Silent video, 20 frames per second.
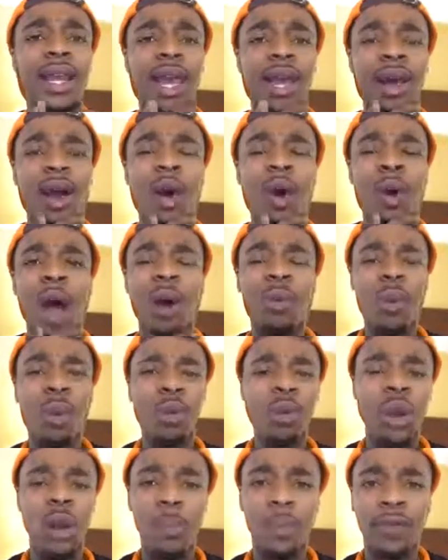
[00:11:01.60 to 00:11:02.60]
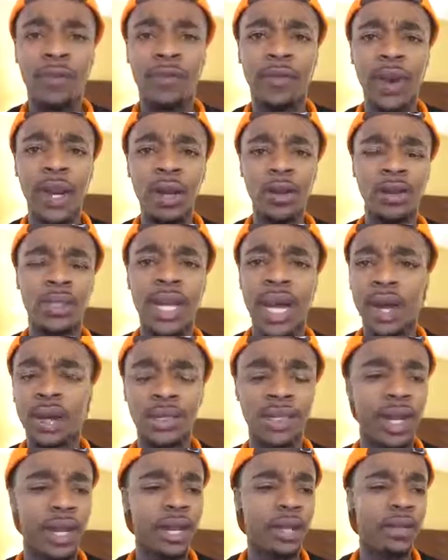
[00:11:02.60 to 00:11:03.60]
that, oh, I woke up in Fredo's
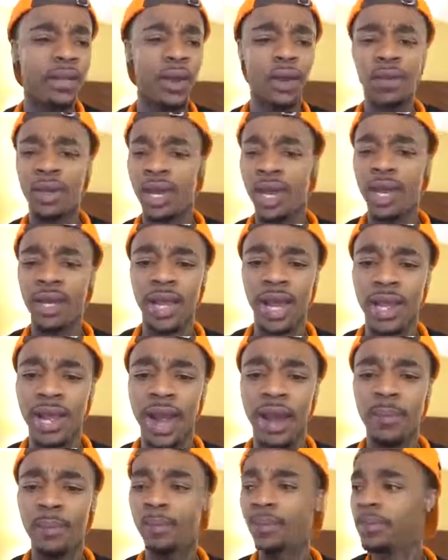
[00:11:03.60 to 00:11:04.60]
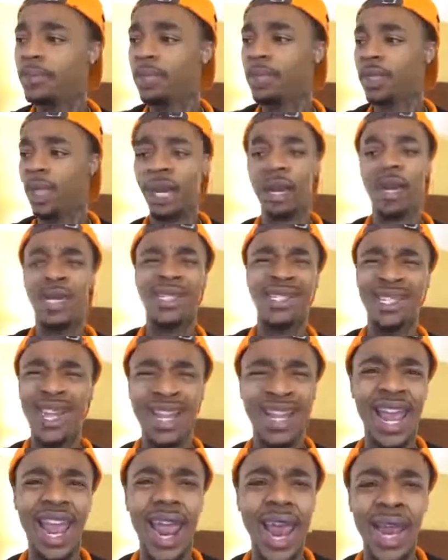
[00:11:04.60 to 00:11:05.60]
house. Like, okay, like it's
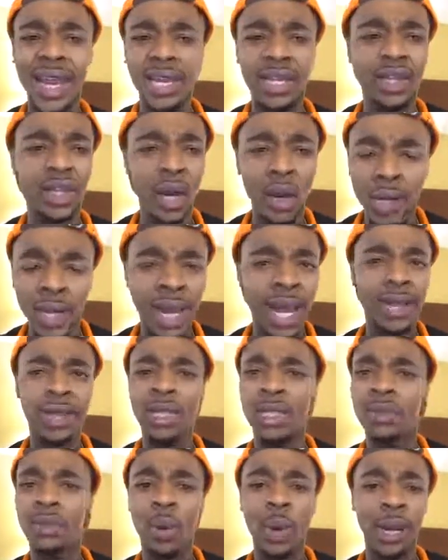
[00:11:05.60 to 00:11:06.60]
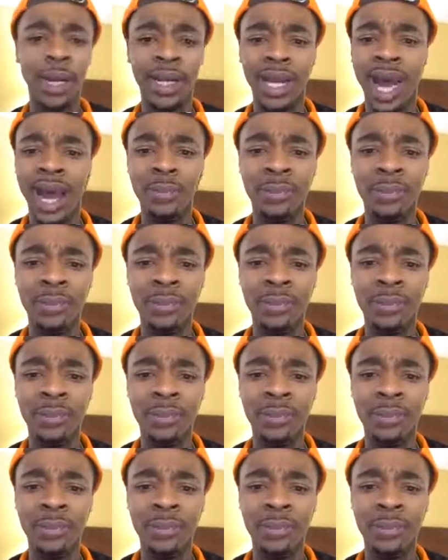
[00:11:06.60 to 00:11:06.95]
like 8:30 at this point.